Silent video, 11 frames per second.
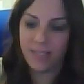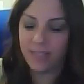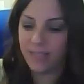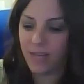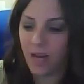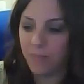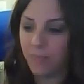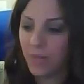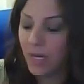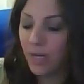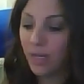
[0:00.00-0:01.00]
It's,
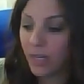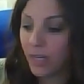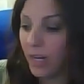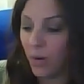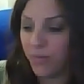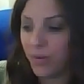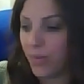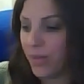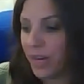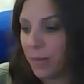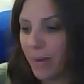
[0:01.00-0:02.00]
if you
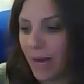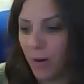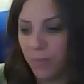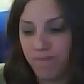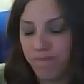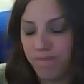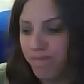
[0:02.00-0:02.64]
think about